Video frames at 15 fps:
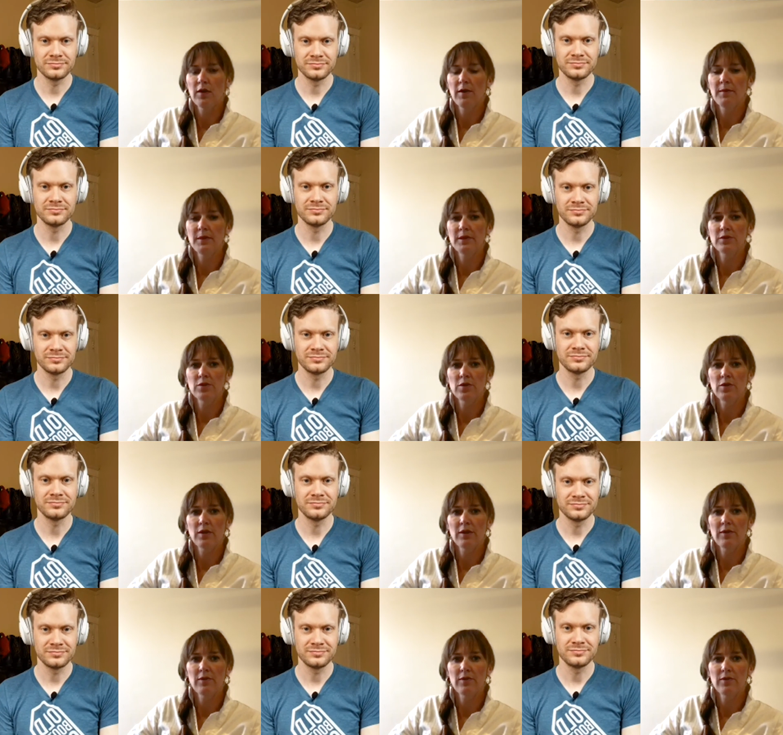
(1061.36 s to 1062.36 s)
Speaker 1: and so they've
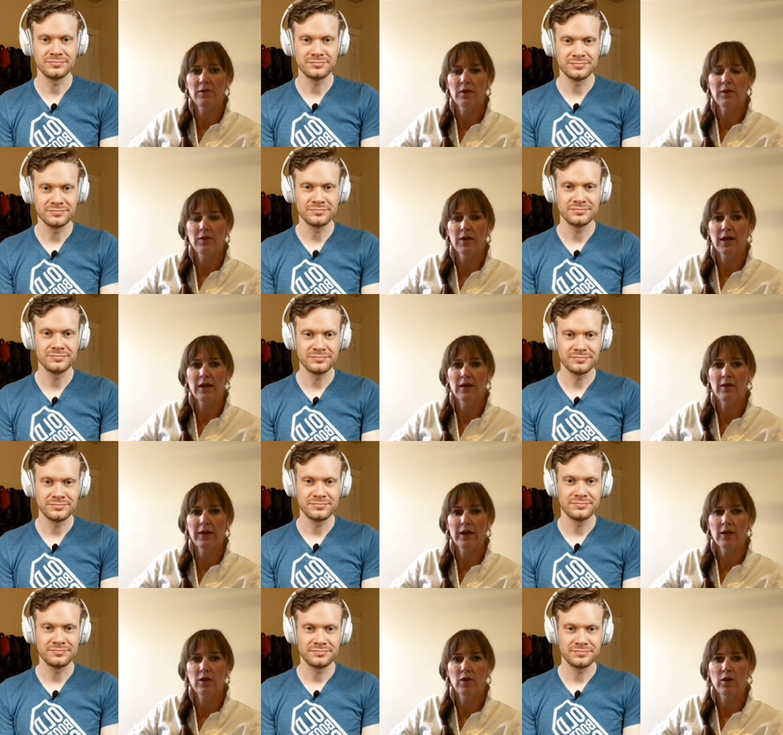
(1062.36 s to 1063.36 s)
they've got like a
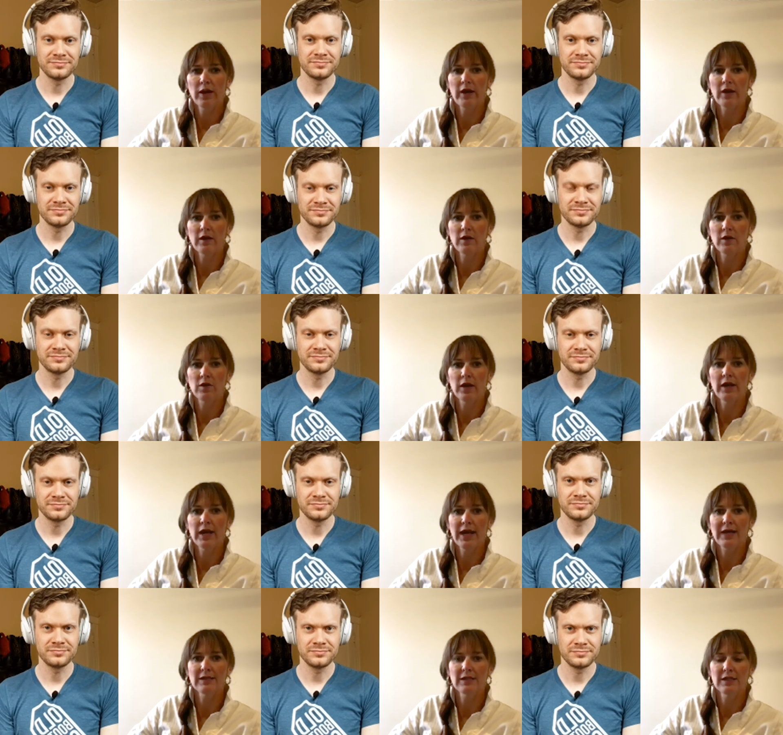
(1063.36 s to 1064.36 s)
great great
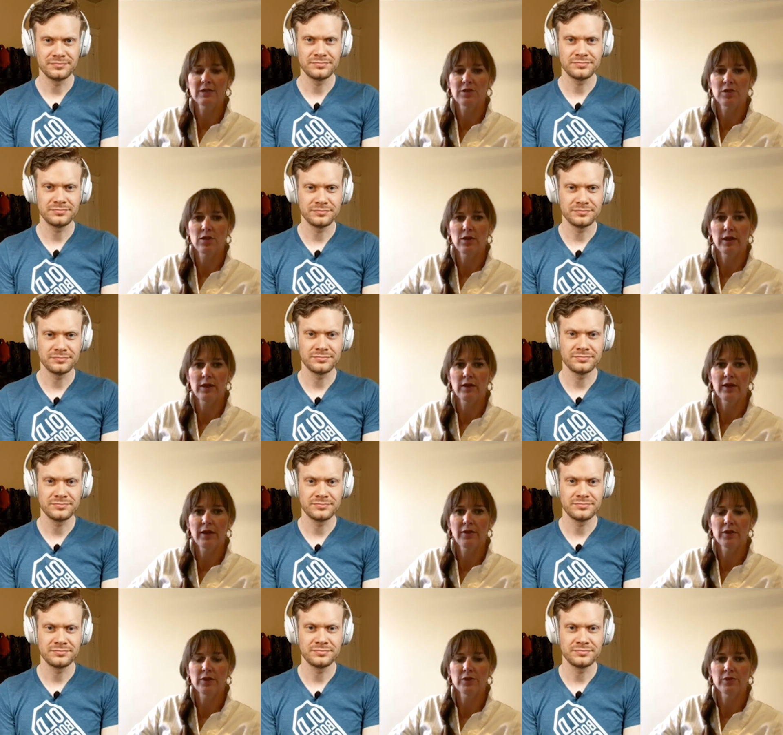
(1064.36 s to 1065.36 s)
access to great
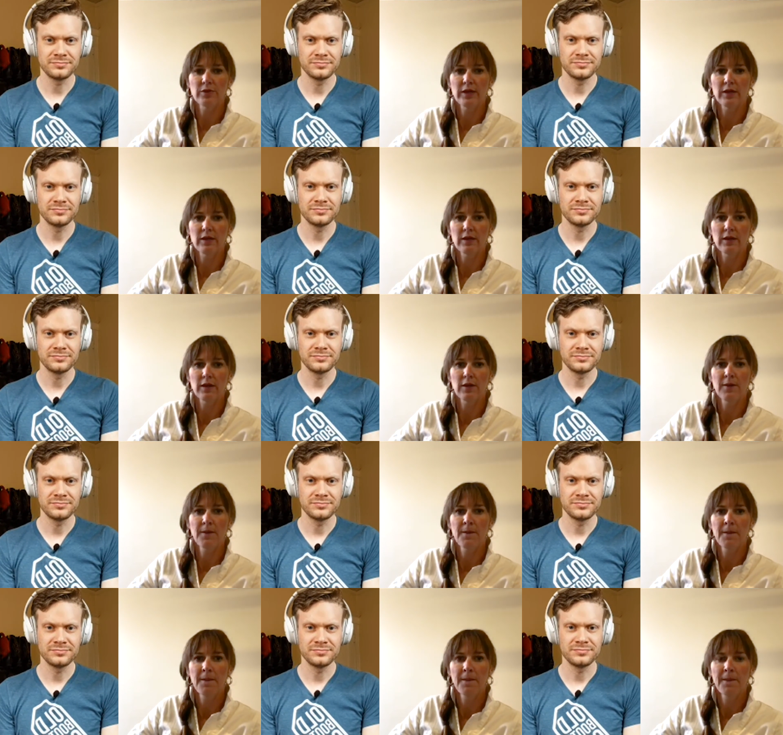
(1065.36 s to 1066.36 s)
leathers right there.
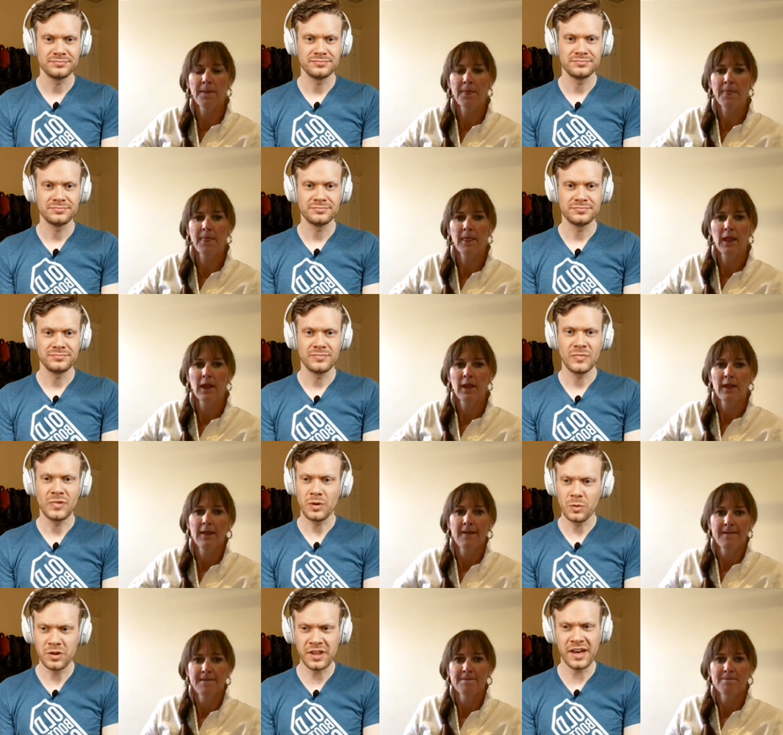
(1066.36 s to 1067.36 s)

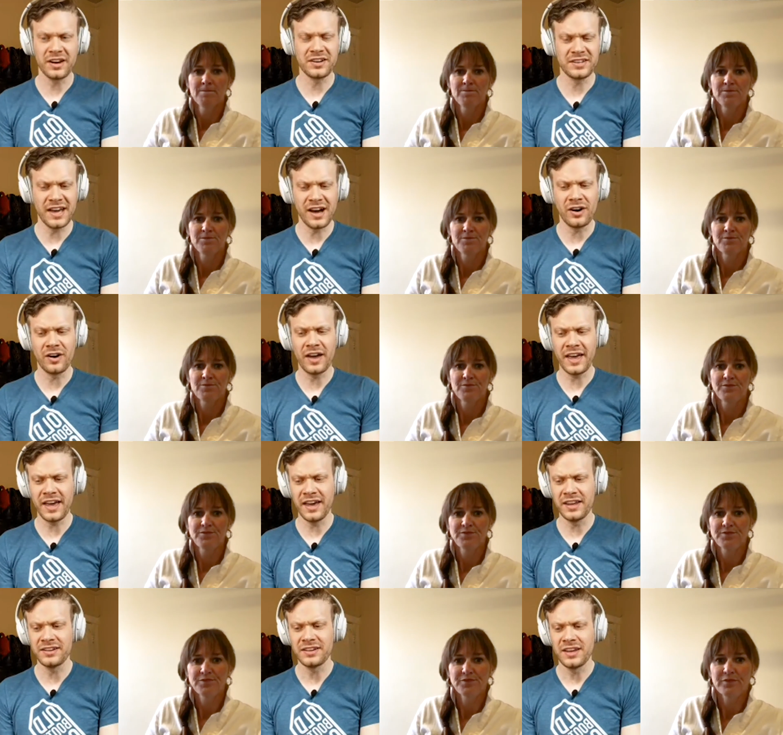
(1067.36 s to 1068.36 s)
Speaker 2: Without a doubt,
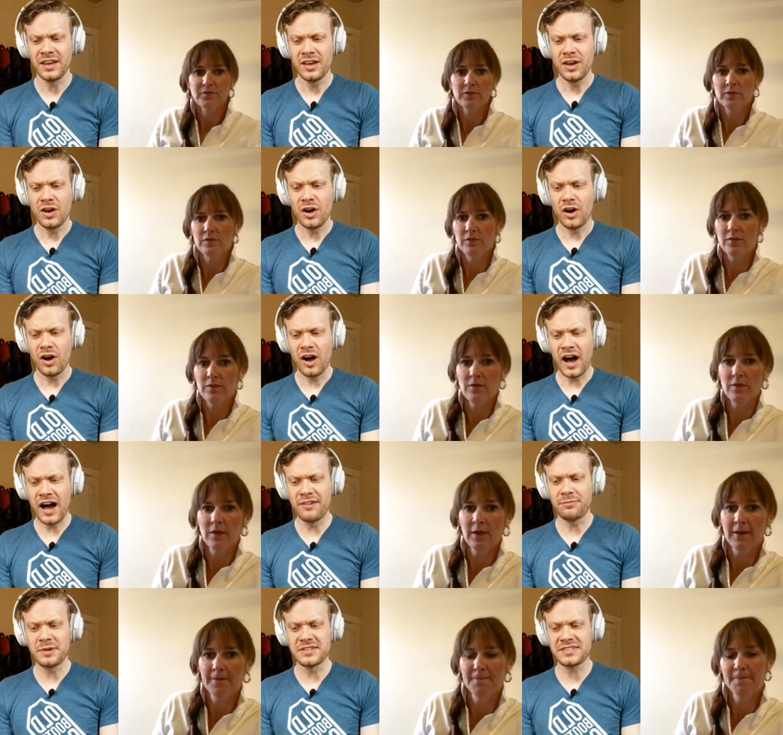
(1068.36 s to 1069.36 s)
and
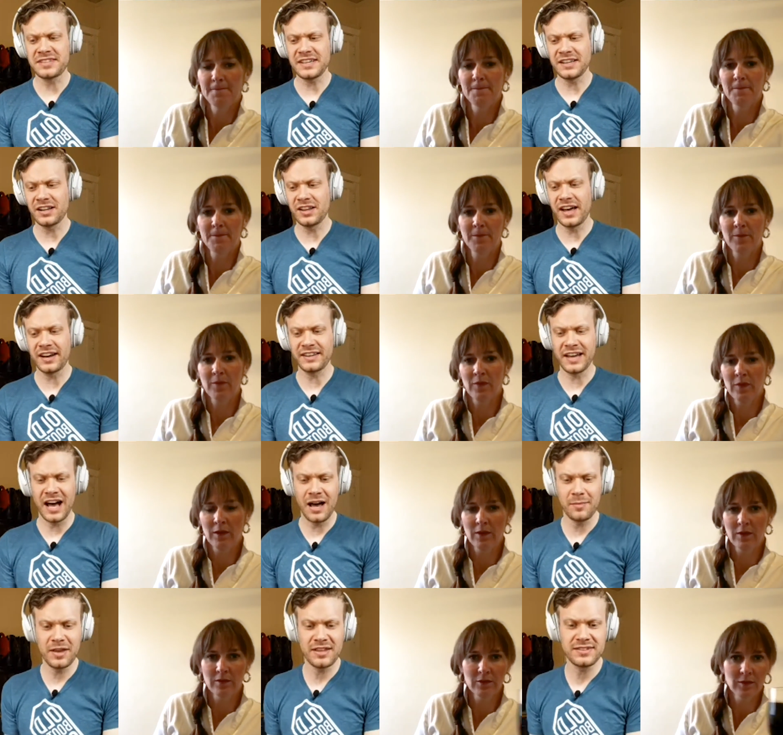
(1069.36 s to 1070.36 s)
I've been seeing a lot of
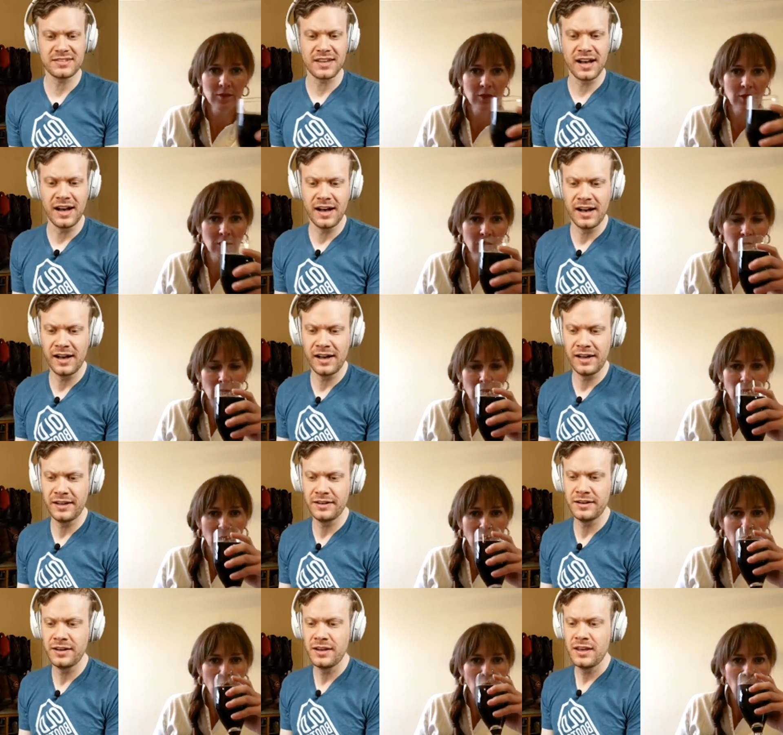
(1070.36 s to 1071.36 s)
comments
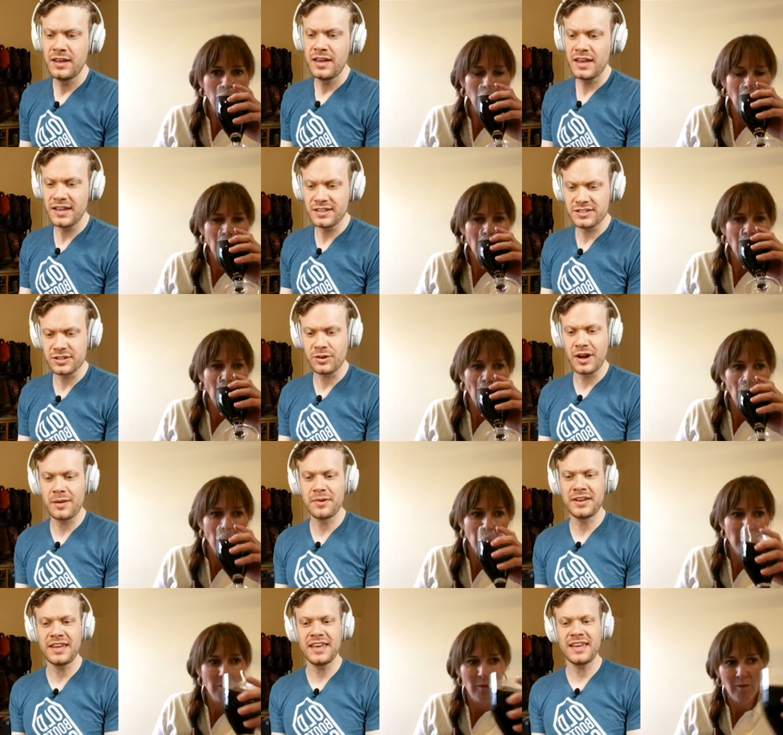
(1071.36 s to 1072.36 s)
on
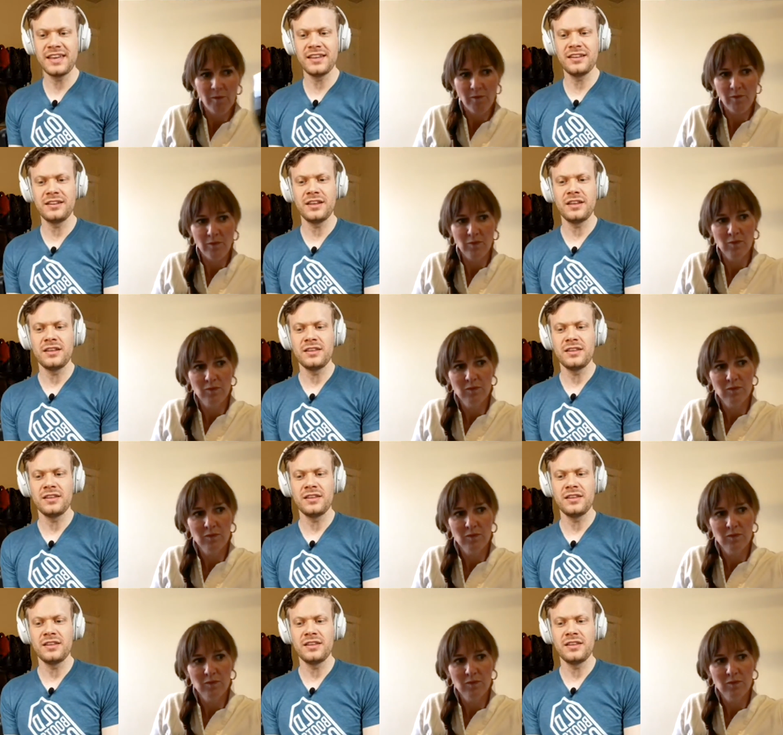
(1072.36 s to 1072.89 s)
Instagram and in